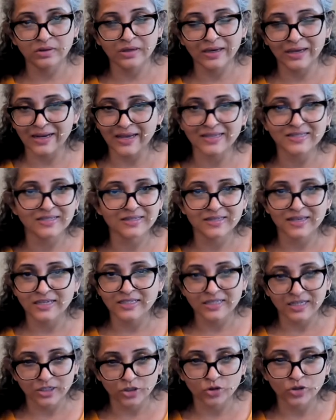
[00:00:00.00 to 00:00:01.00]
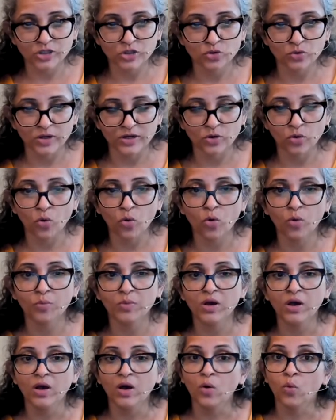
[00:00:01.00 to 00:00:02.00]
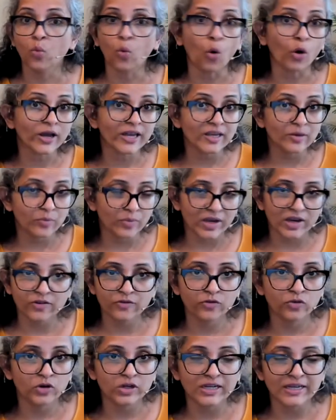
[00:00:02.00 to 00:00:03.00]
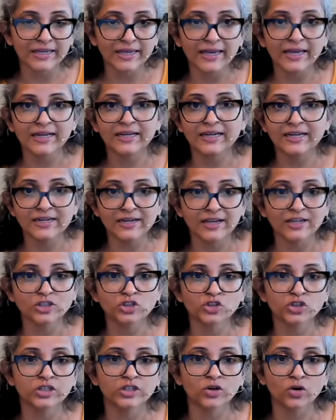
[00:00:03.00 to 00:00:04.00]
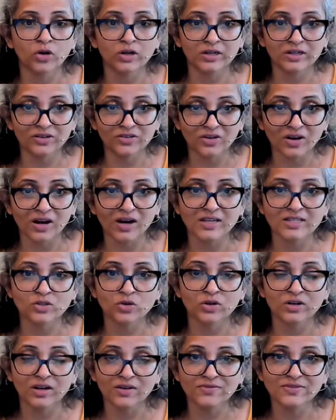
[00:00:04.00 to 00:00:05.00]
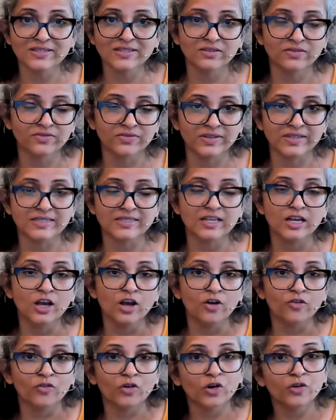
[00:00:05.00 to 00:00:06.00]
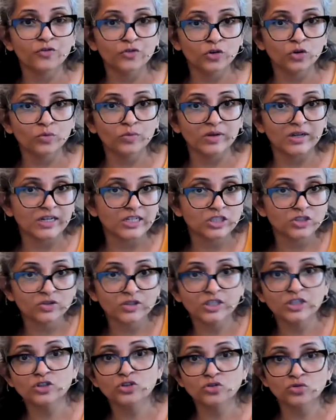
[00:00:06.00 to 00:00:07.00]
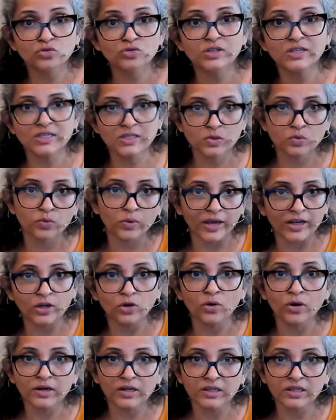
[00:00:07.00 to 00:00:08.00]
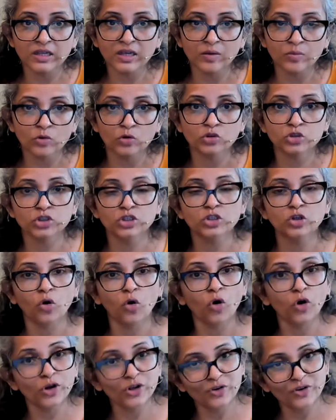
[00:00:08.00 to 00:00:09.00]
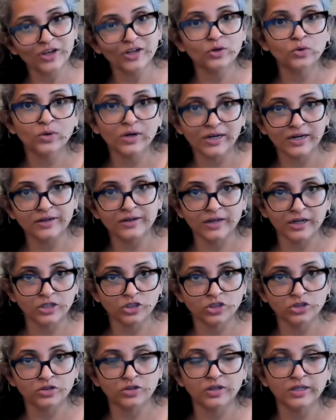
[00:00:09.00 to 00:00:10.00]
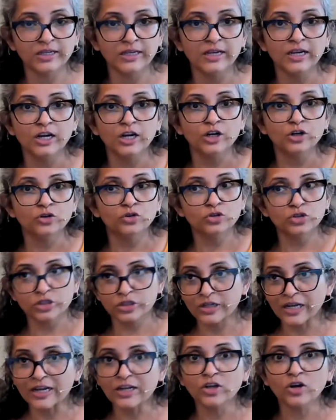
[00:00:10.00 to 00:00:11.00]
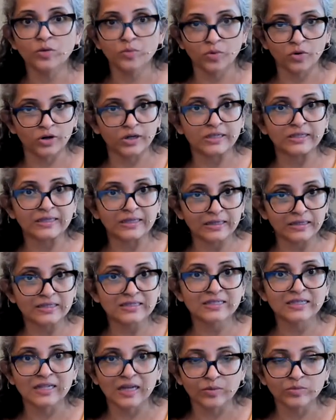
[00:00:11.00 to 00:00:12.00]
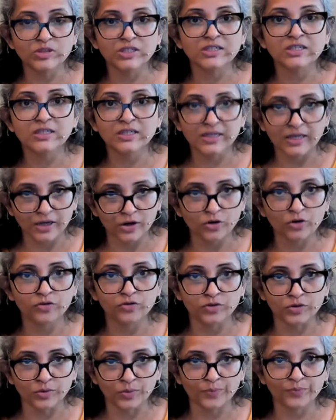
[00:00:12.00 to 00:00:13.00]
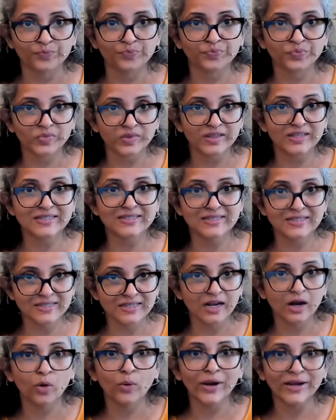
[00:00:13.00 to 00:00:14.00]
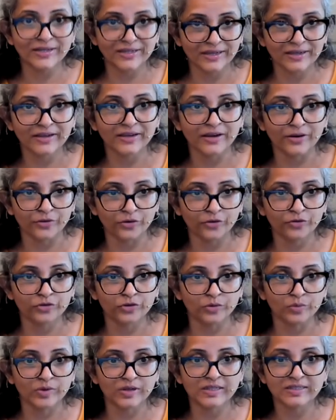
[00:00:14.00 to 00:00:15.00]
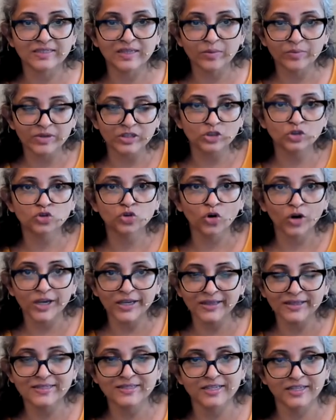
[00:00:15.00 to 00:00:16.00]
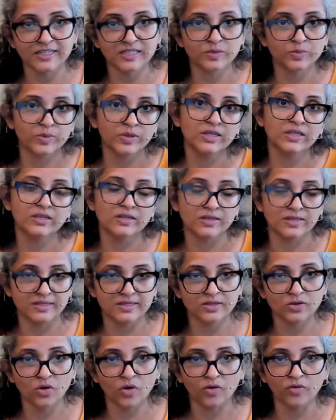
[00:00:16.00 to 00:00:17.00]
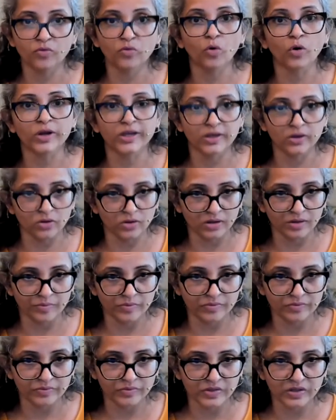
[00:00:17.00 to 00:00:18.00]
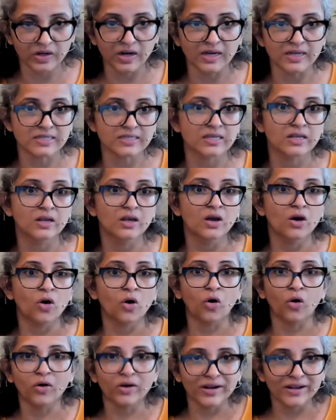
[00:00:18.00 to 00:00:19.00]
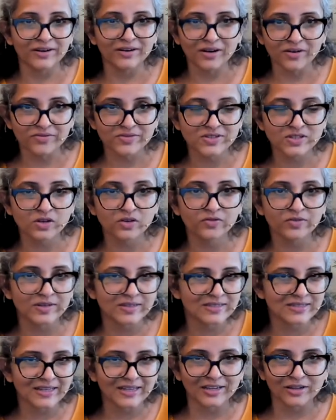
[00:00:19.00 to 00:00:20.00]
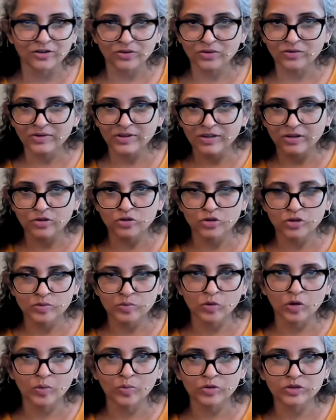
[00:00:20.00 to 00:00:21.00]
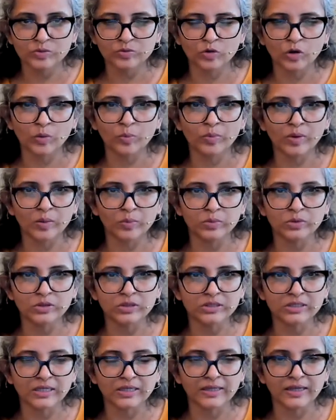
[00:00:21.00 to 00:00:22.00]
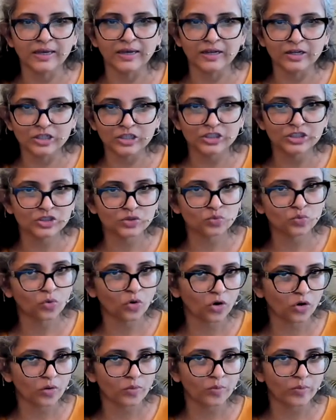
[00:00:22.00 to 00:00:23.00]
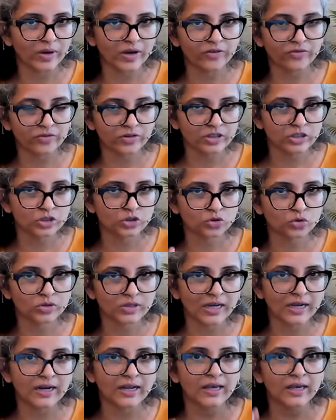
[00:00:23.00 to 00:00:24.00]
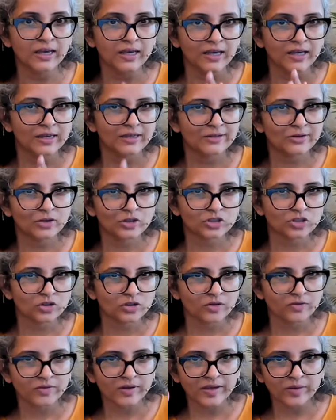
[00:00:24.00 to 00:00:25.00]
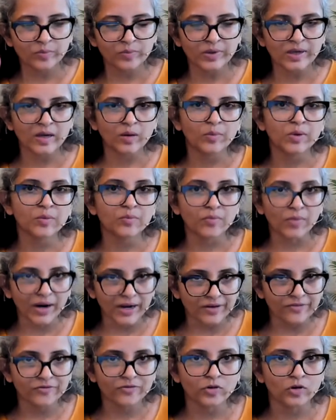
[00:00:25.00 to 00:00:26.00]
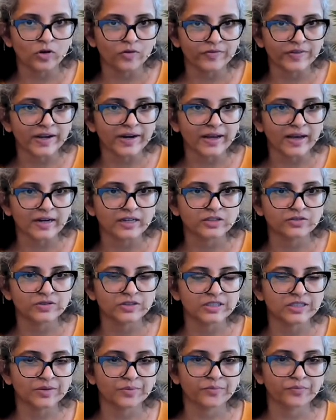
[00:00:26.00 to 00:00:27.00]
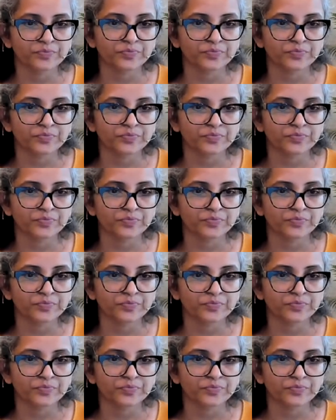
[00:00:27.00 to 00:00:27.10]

an exercise that you can do at home, walking barefoot, again intentionally on grass or rough surface for a few minutes. You can do this when you are in the emotion, or you can do it intentionally to tell your body that, listen, I'm taking care of you. This is how I take care of you, because I'm enjoying this experience of walking on grass or a rough surface, like, when those small pebbles are there, you just walk on barefoot, so that you're sort of like becoming mindful of that activity.